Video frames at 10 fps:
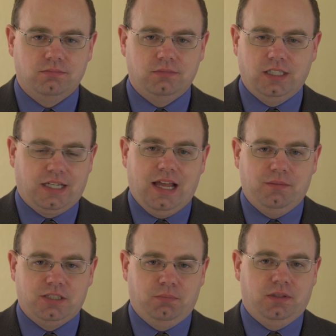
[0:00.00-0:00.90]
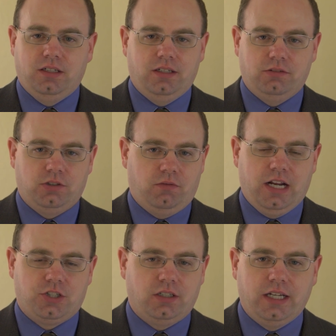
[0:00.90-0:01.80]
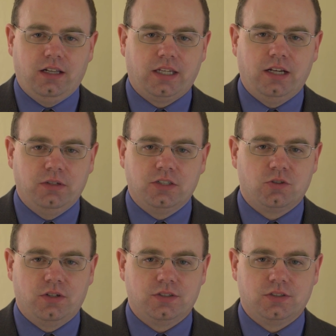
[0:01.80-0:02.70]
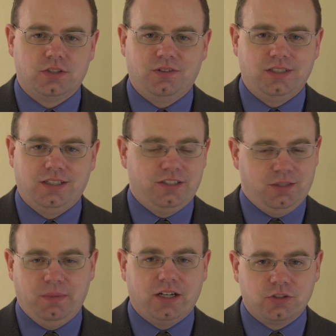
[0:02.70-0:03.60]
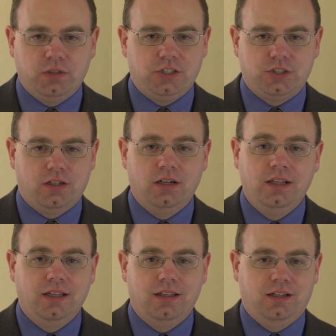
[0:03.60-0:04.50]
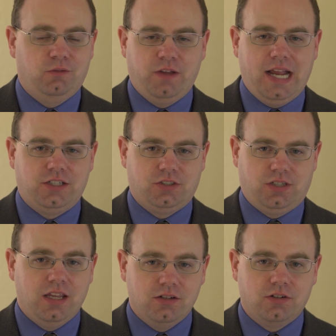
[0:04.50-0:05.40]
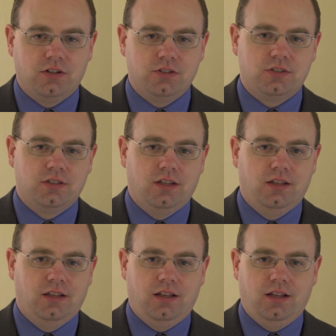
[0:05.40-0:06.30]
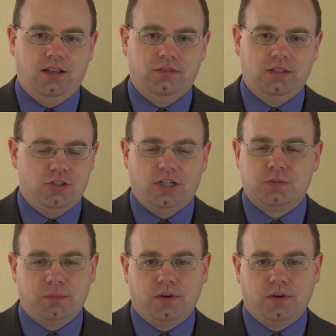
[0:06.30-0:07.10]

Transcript: the economy's ability to rationally allocate resources. So it doesn't make us richer. It, in fact, just hinders the adjustment